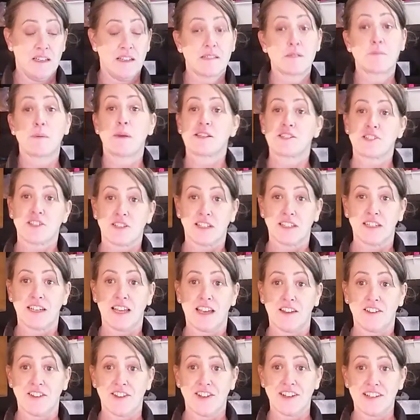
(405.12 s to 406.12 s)
especially
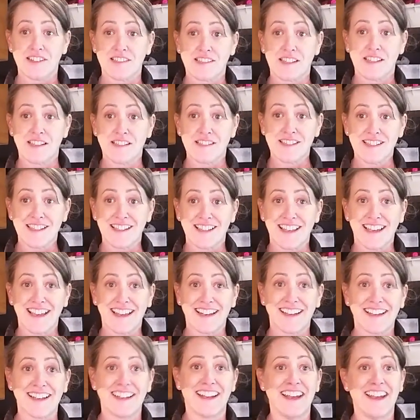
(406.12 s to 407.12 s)
now that it's
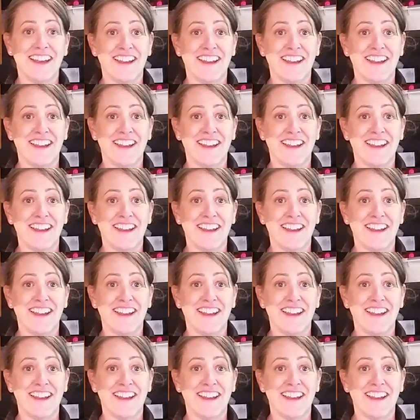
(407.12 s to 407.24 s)
insulated.